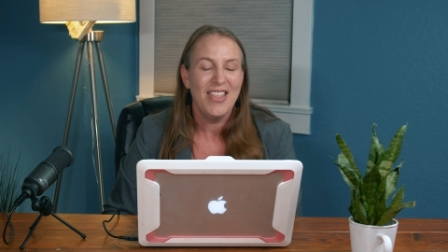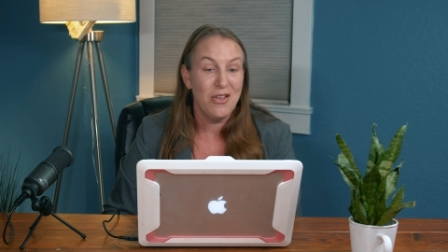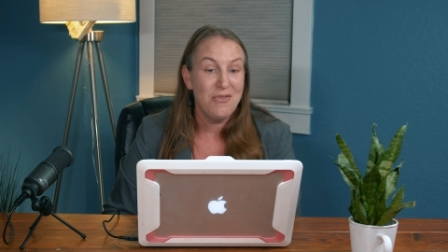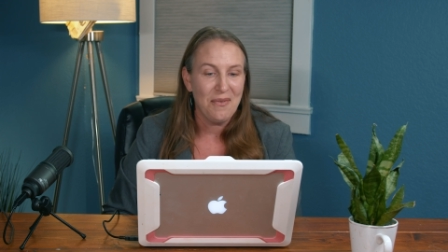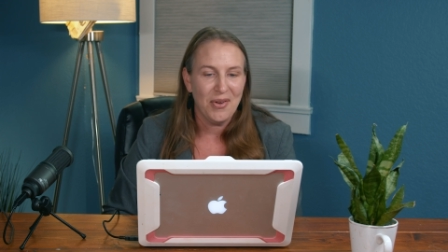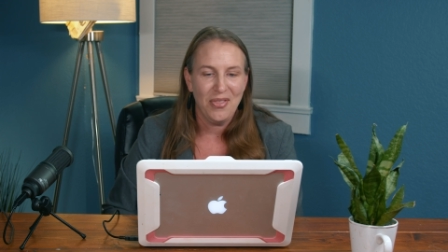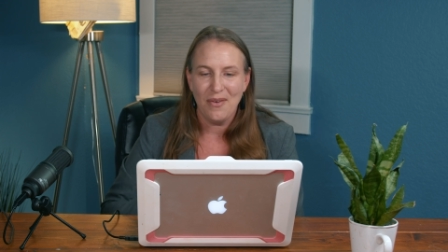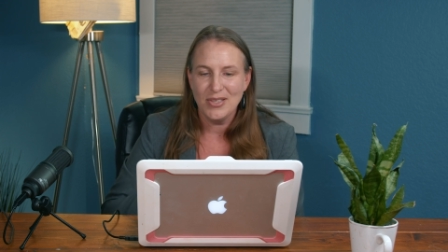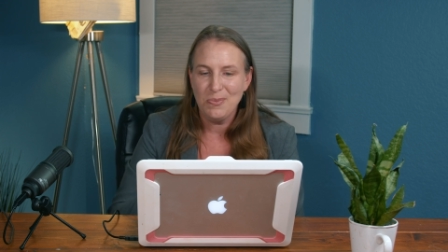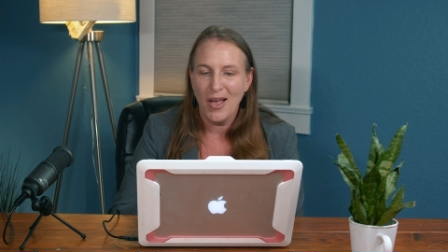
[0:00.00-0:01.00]
that you never
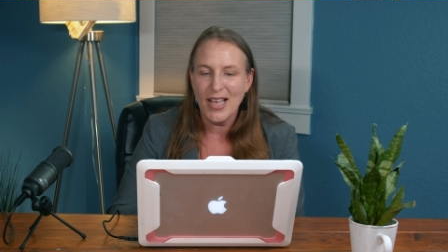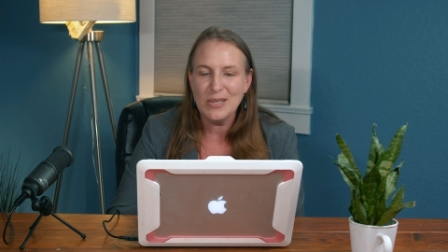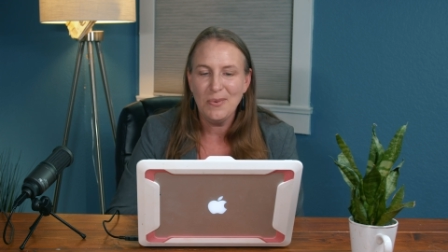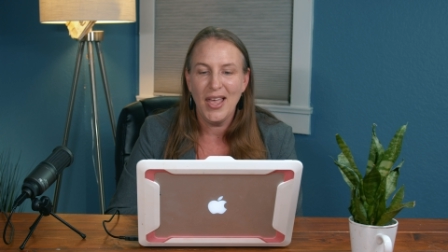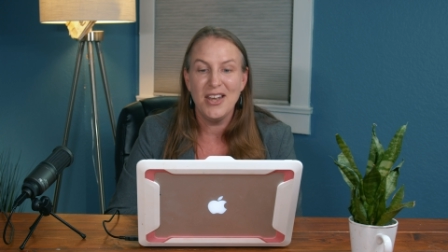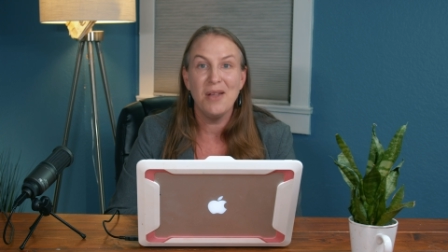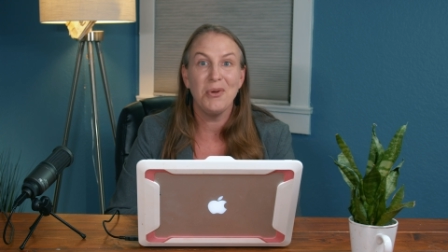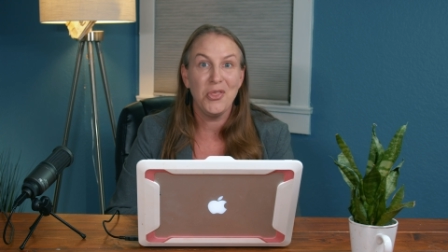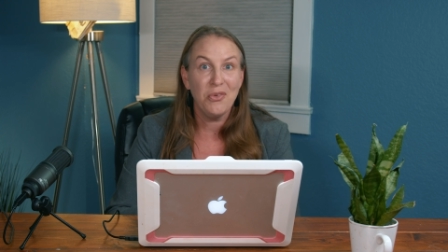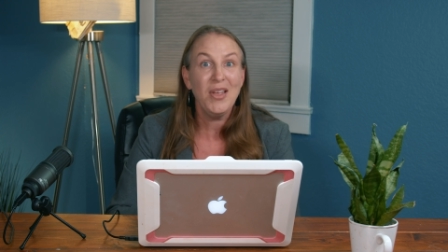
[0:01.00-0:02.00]
thought was possible. And
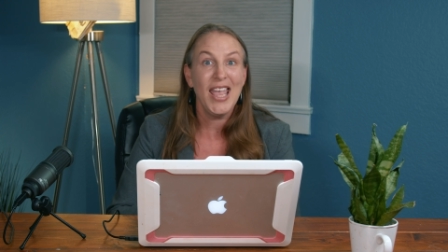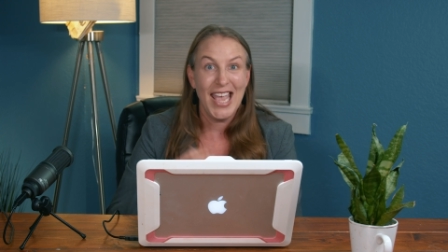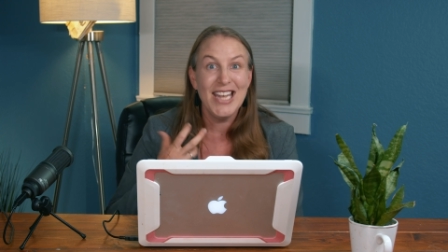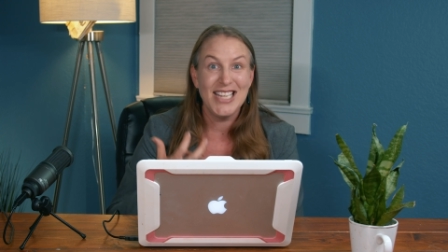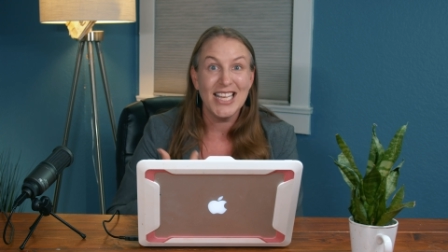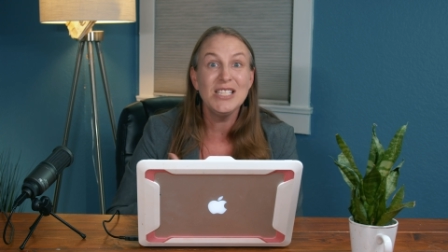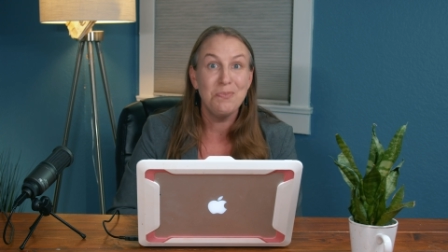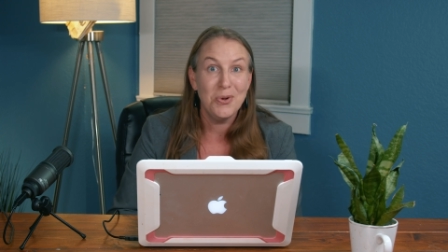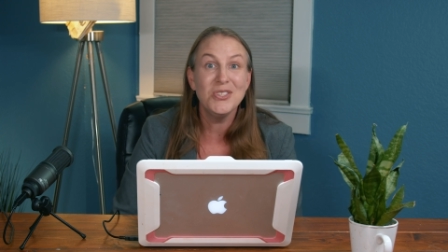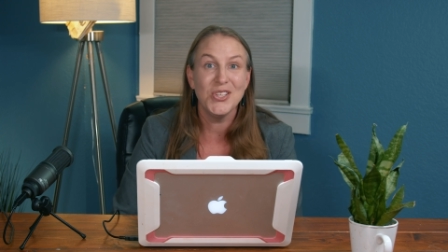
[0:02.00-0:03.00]
number three, it does
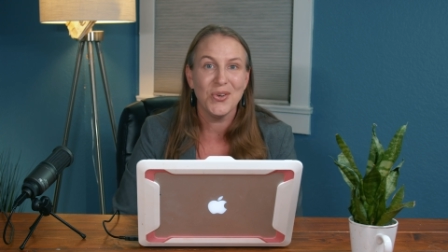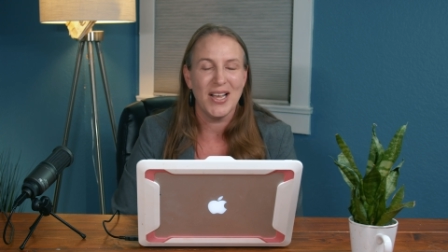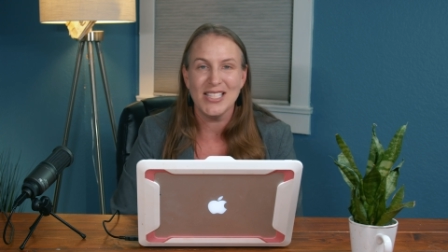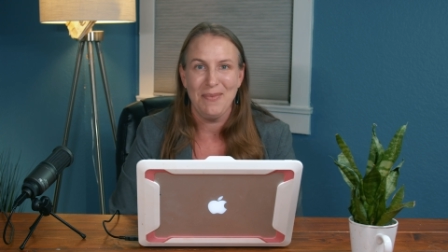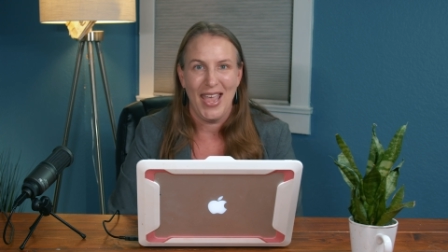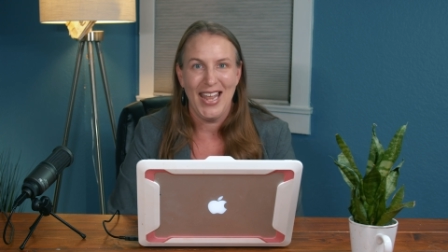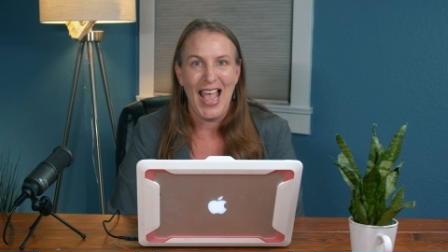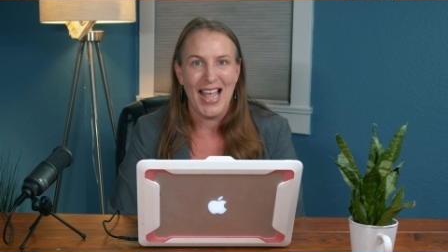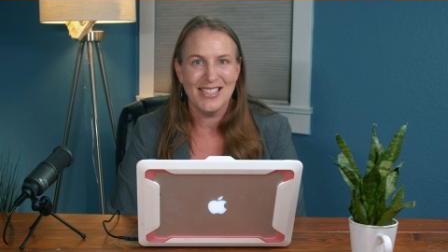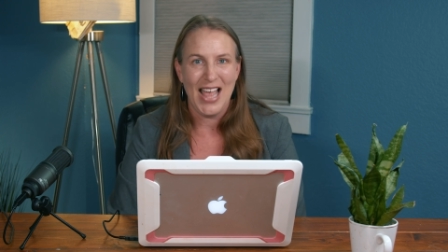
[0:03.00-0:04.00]
boost your resume. It
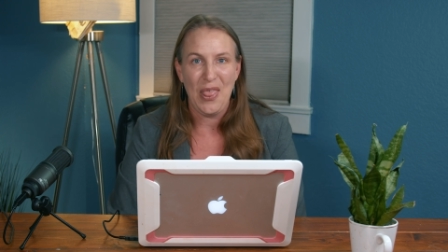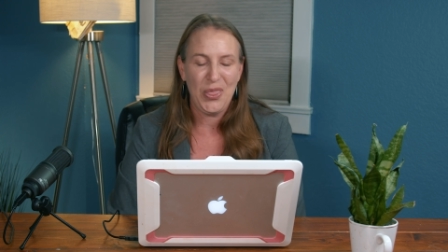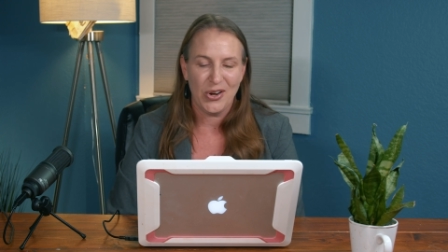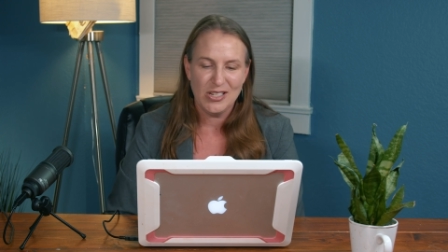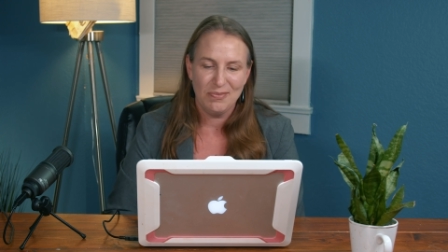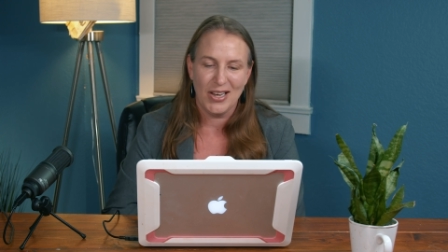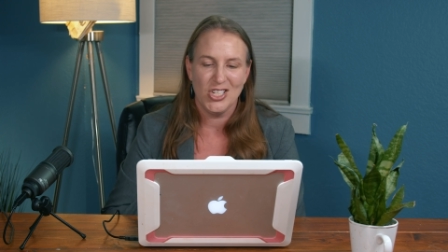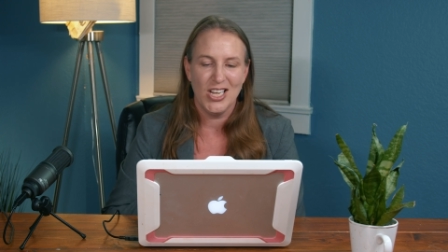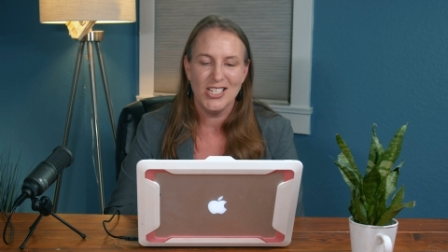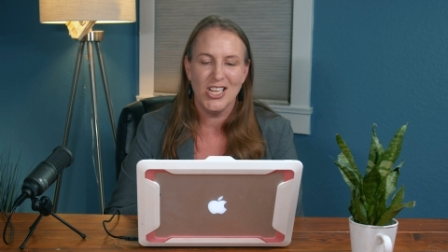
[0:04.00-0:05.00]
adds that third
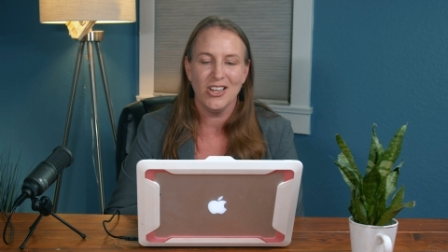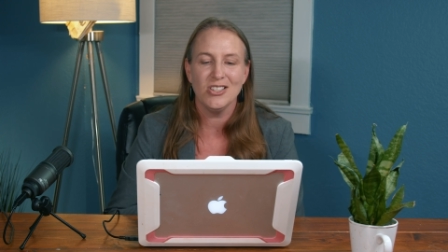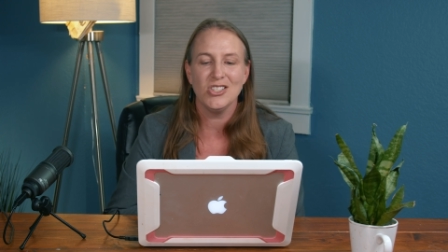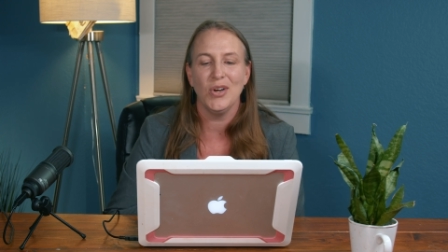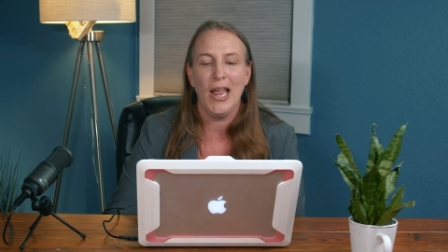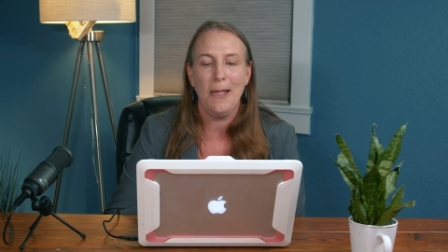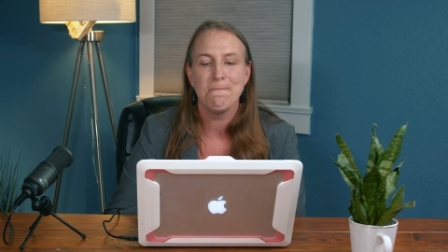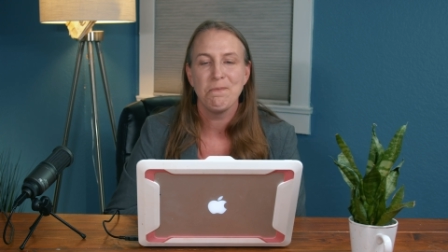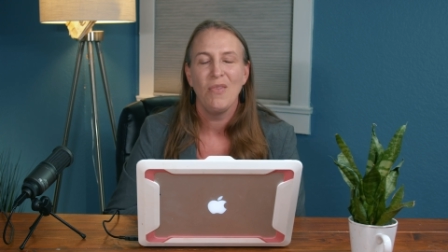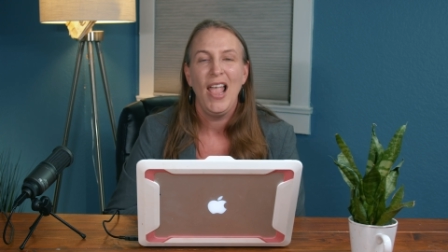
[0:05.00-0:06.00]
dimension to your story.
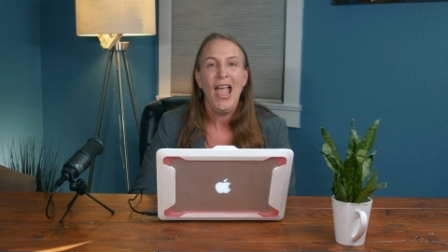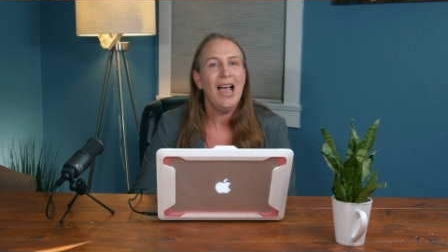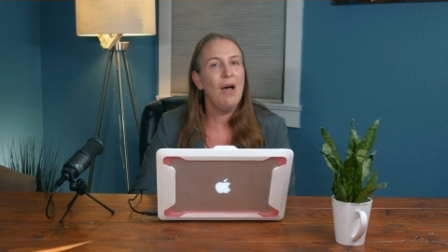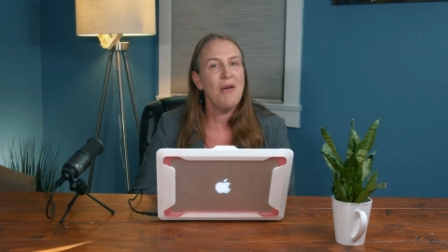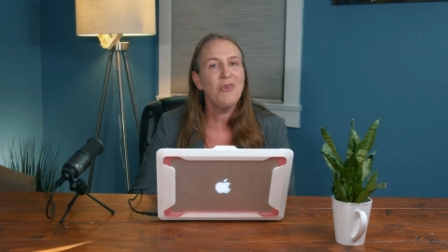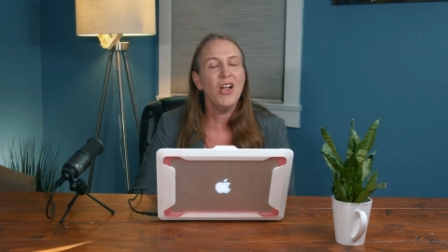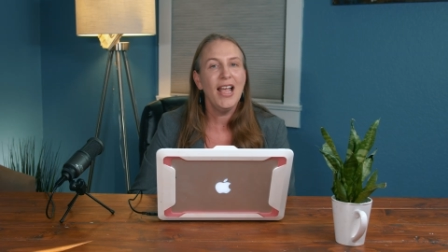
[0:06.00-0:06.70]
However,